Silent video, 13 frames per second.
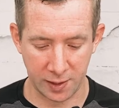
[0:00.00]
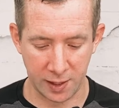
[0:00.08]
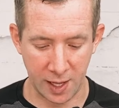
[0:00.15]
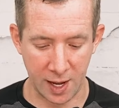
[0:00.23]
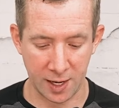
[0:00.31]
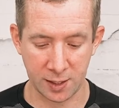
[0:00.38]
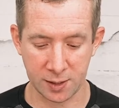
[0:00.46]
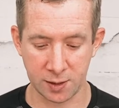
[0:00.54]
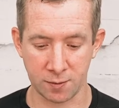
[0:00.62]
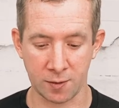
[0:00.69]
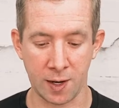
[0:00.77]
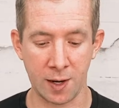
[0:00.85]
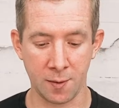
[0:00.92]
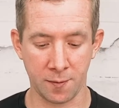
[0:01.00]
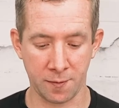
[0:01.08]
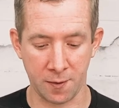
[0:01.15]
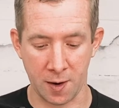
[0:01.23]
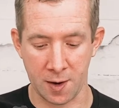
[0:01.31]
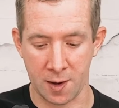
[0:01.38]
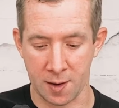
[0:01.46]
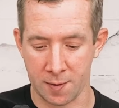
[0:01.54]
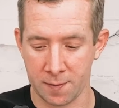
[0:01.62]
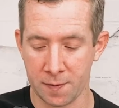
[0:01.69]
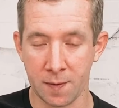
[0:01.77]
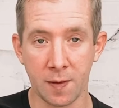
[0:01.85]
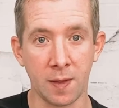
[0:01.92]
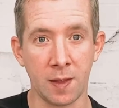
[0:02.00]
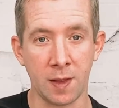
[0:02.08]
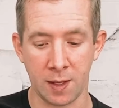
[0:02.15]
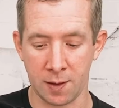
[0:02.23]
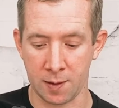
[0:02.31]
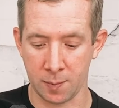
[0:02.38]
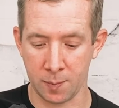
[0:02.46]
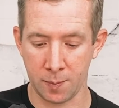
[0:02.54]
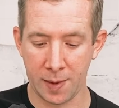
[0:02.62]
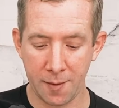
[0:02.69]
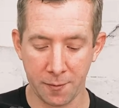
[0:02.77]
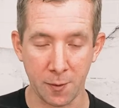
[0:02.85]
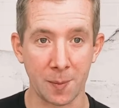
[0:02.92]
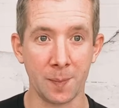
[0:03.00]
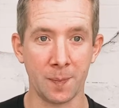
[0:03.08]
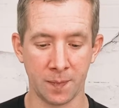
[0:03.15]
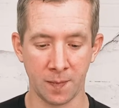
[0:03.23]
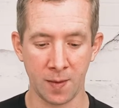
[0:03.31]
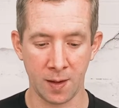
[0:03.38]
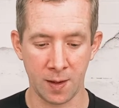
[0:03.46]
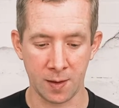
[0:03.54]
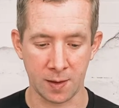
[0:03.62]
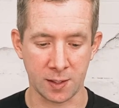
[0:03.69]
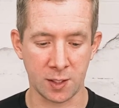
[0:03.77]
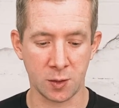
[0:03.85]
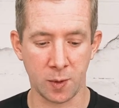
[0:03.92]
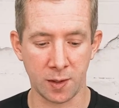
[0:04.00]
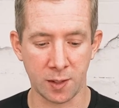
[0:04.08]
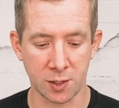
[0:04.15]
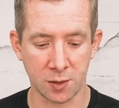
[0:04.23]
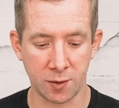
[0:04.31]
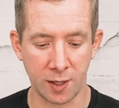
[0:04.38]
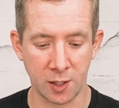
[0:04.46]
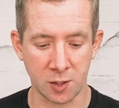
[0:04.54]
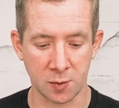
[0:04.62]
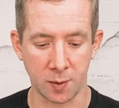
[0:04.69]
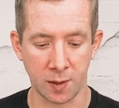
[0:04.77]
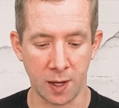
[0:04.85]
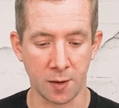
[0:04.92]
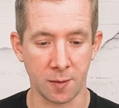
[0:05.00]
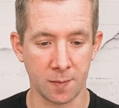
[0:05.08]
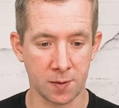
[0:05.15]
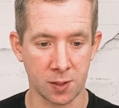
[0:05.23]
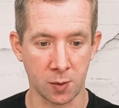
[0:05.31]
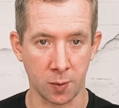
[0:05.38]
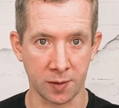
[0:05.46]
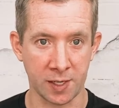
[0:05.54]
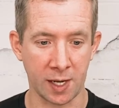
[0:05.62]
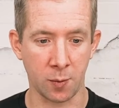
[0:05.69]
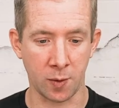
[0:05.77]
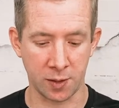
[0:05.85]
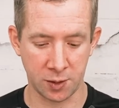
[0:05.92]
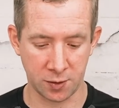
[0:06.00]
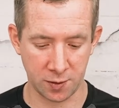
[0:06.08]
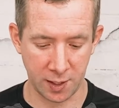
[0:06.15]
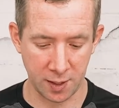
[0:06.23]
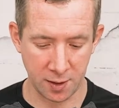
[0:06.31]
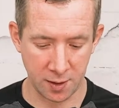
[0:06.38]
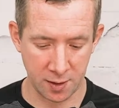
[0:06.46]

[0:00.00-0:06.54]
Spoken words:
lines right in front of the platform. This is where the stringers will go. So we'll take one stringer,